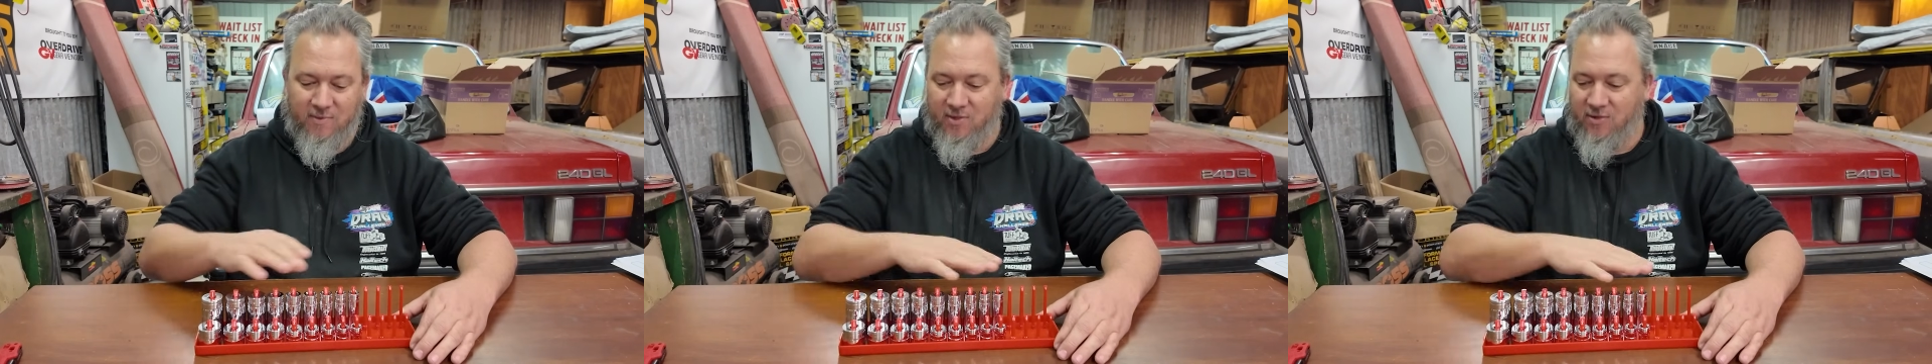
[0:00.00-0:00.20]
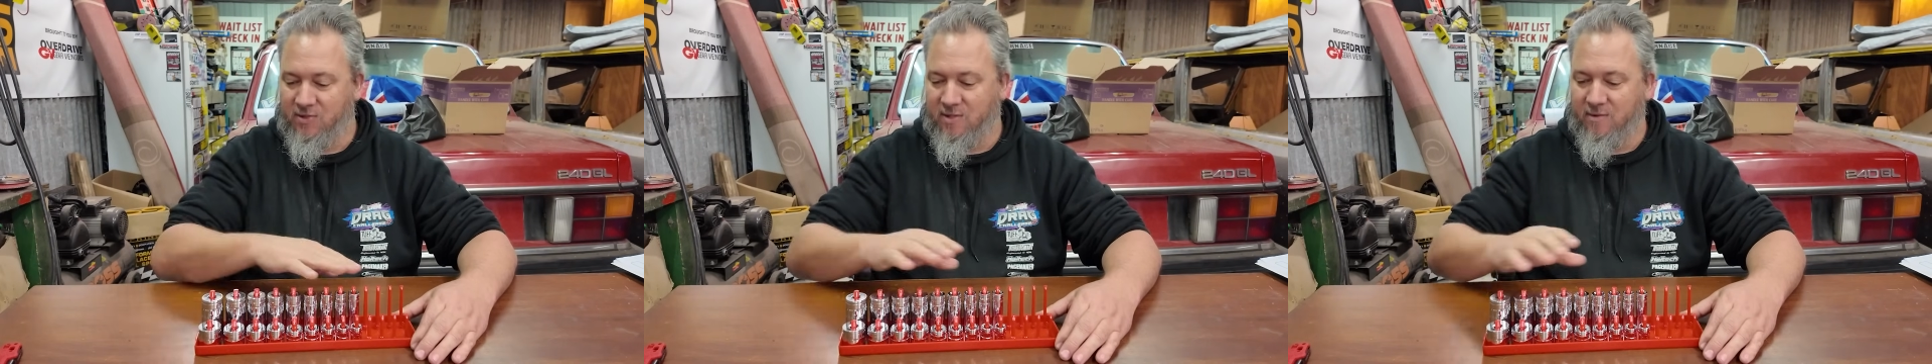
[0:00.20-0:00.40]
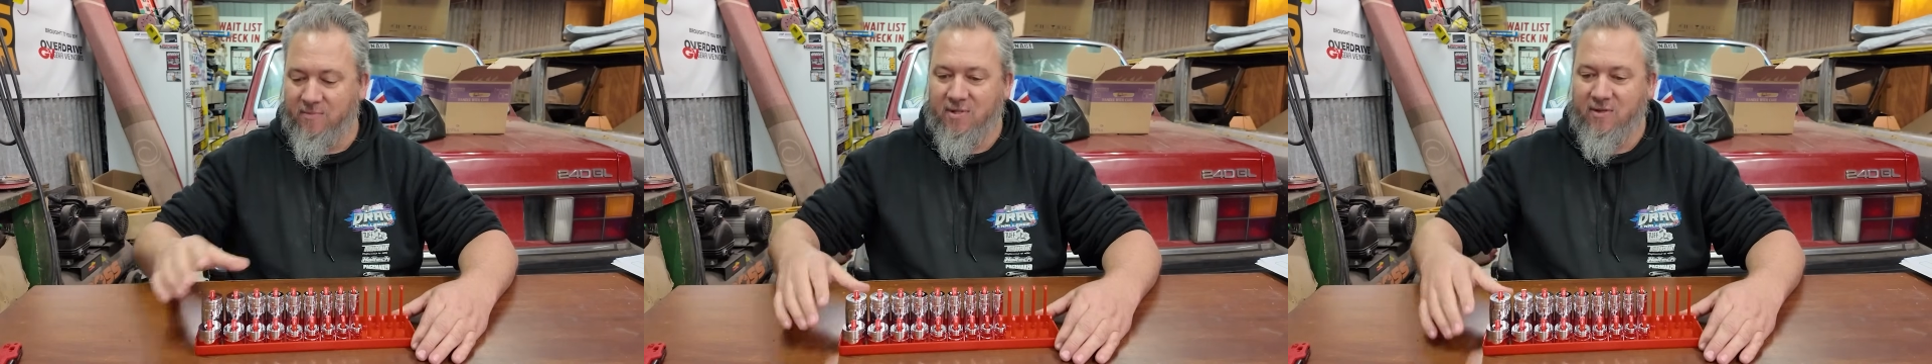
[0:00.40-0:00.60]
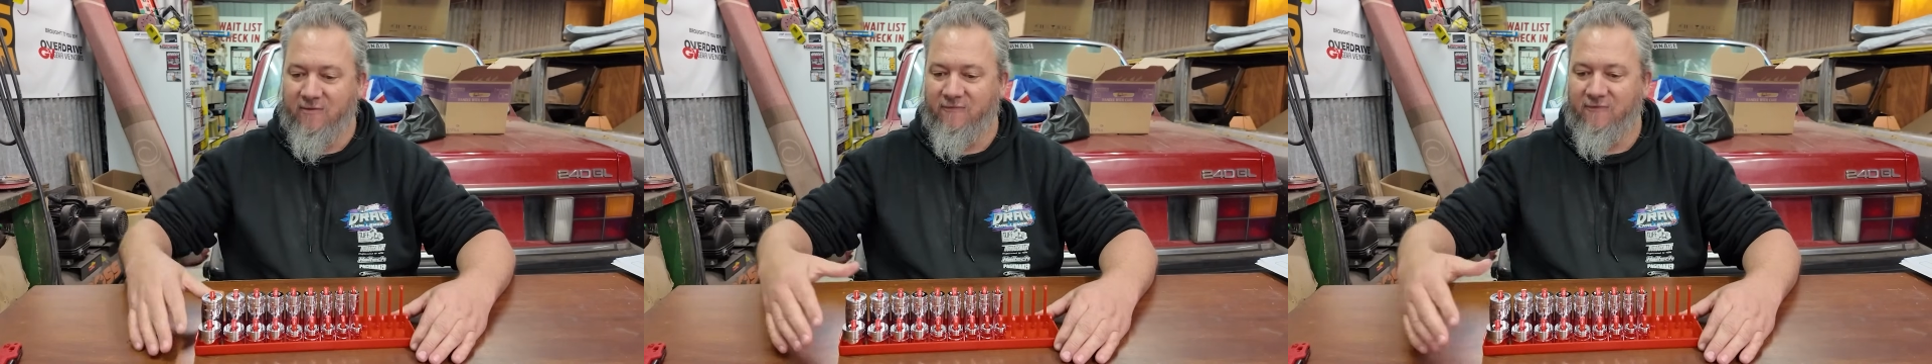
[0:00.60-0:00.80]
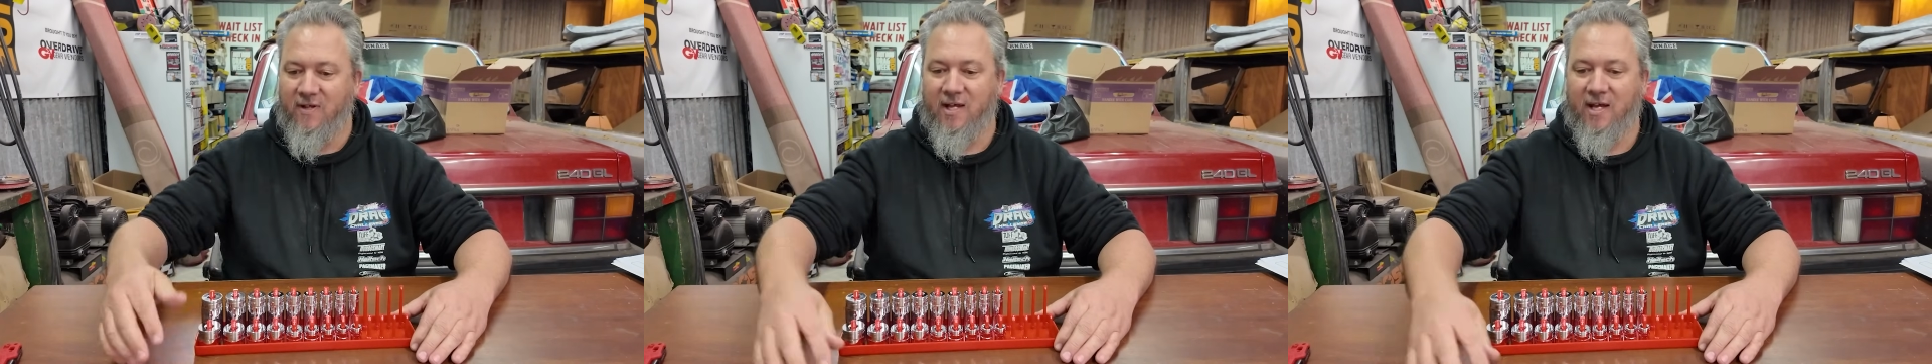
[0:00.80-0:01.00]
used them to
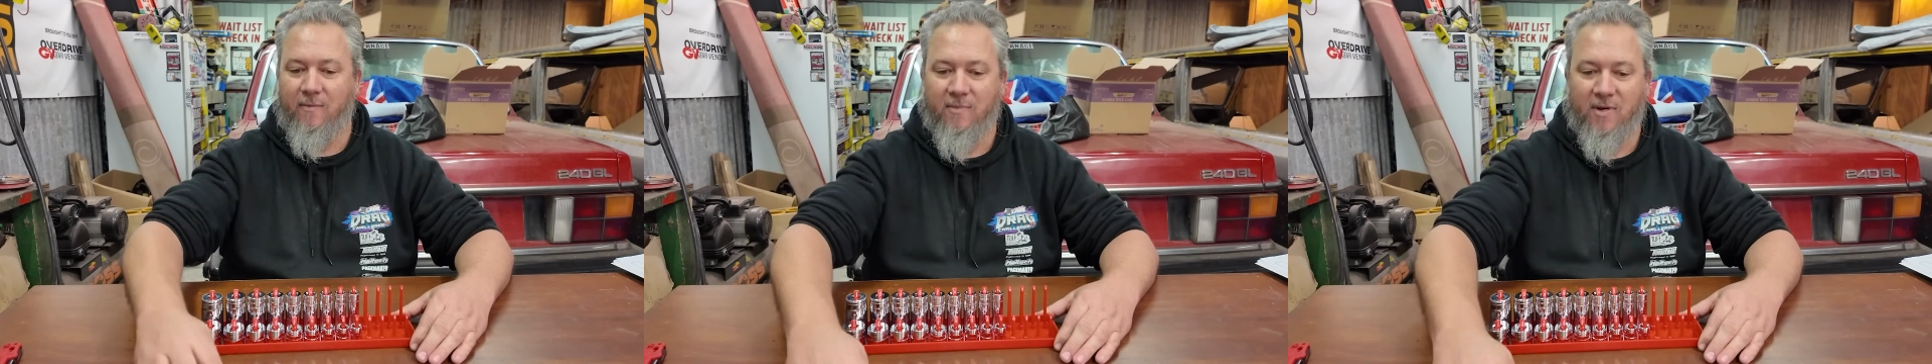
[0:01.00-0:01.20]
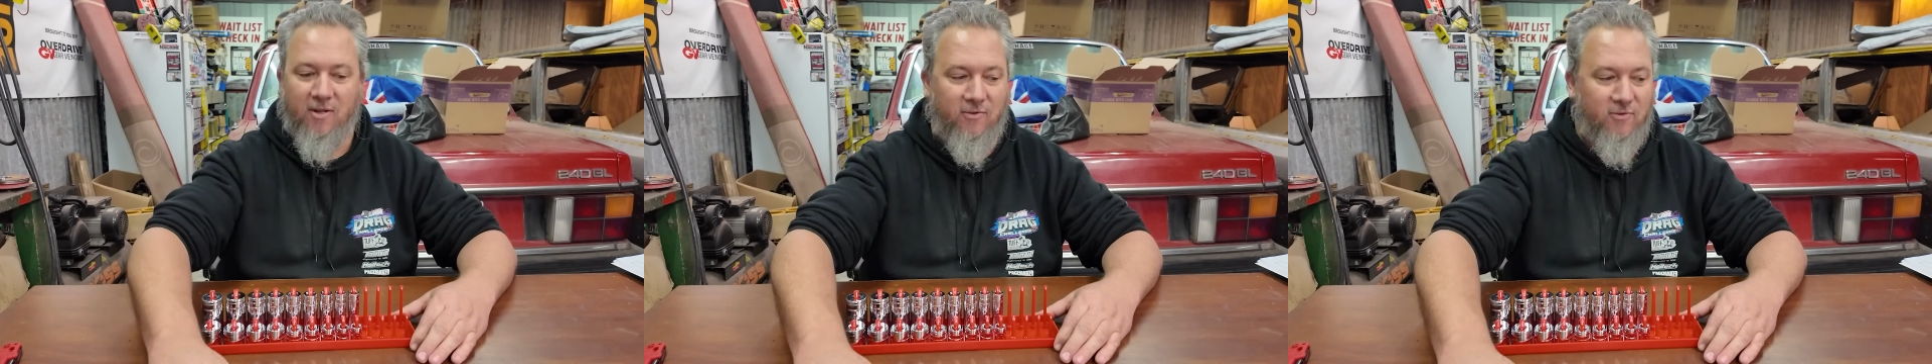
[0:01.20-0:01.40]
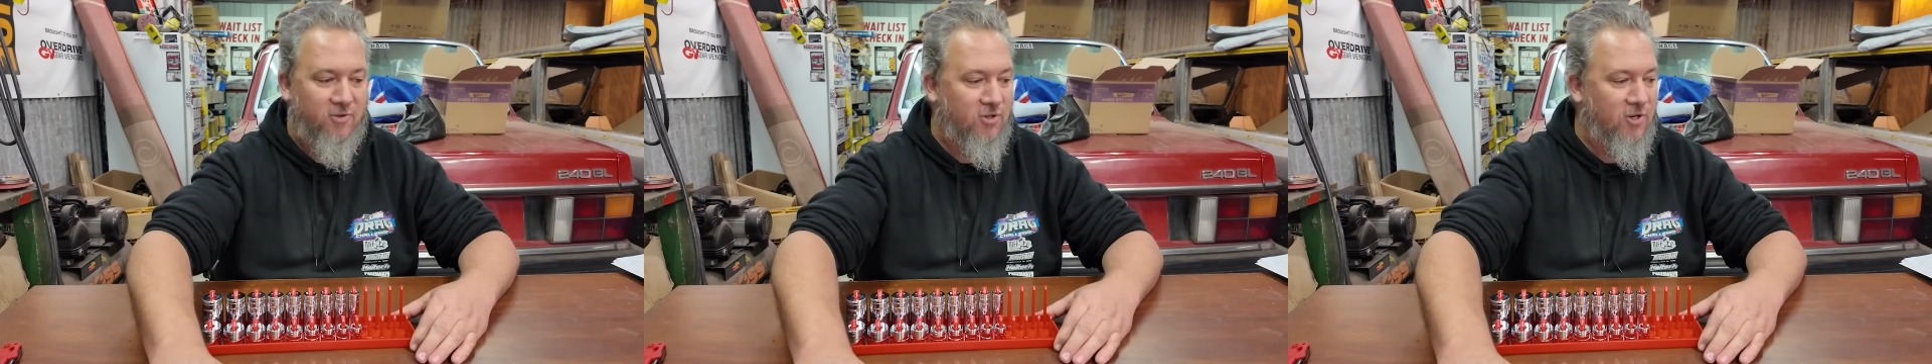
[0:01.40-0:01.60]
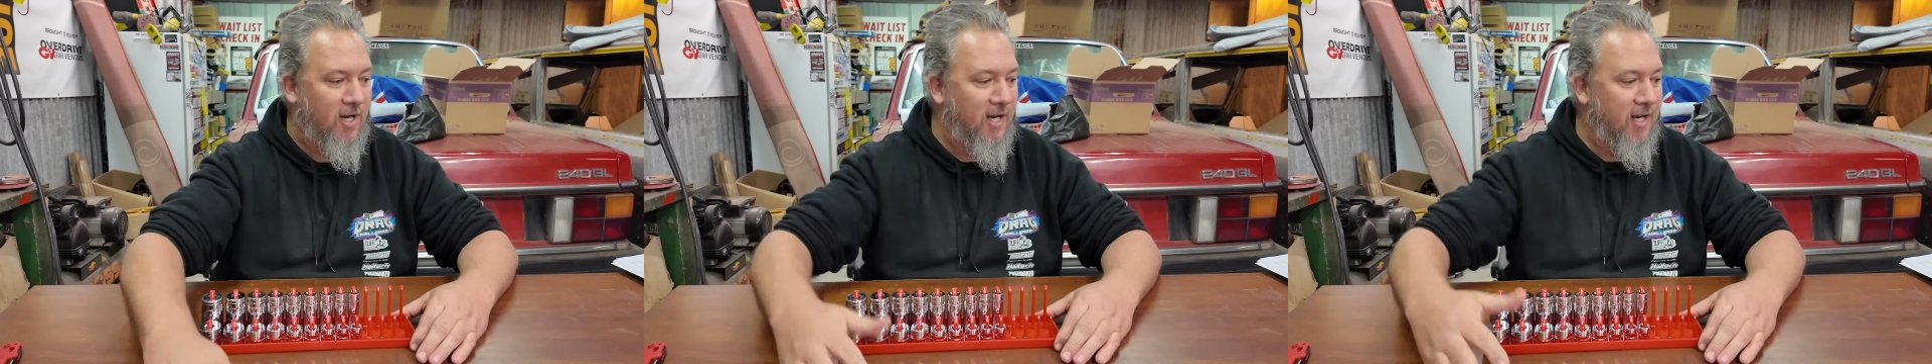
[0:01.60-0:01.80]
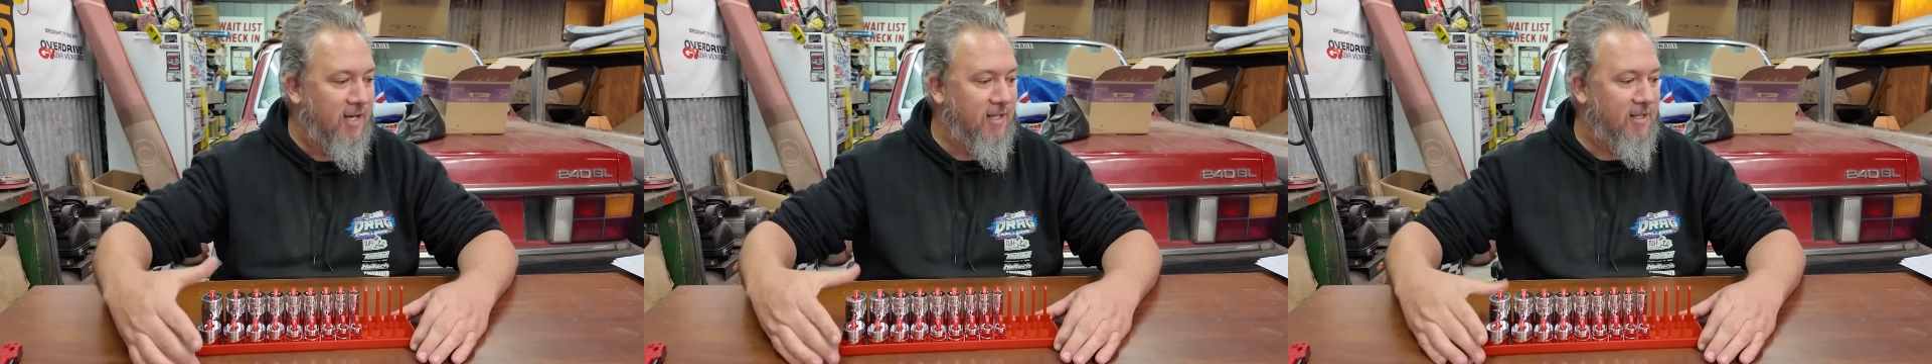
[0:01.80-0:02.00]
fill out my little
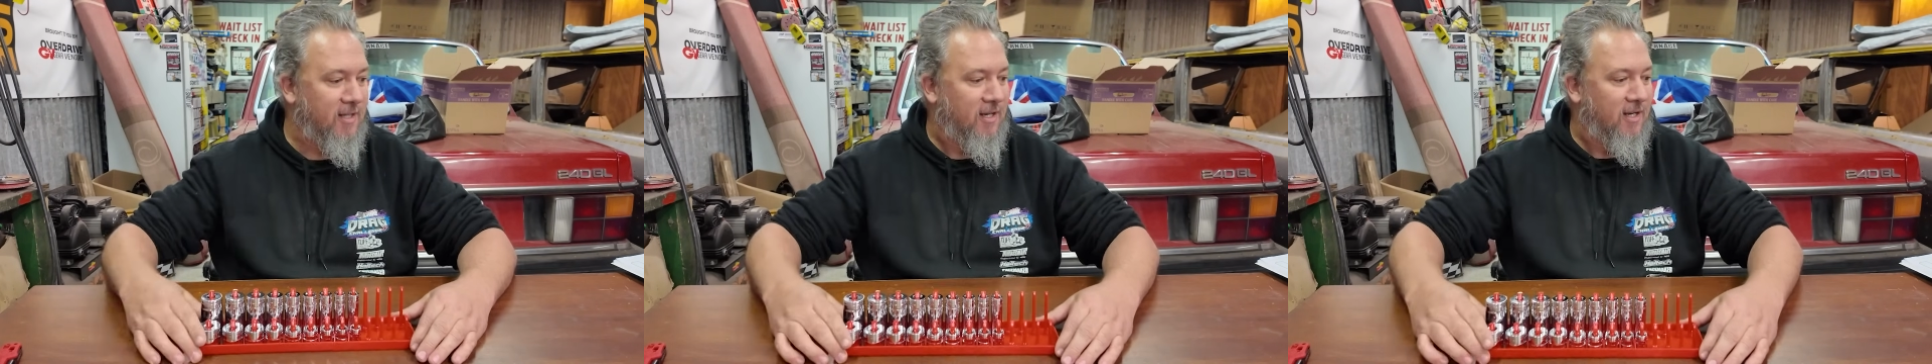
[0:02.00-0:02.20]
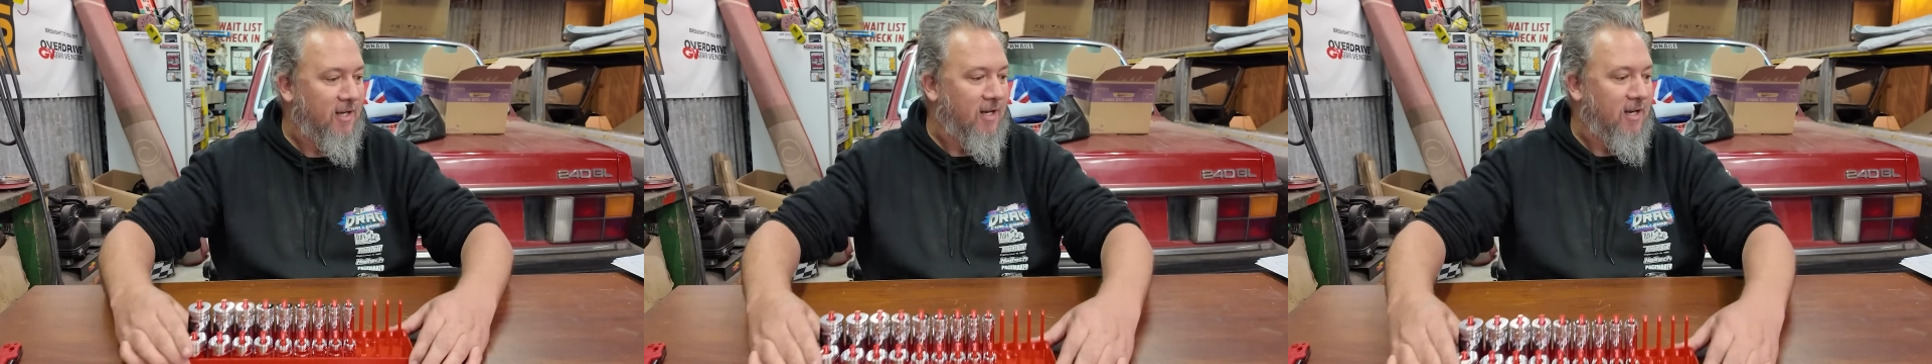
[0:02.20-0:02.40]
trays.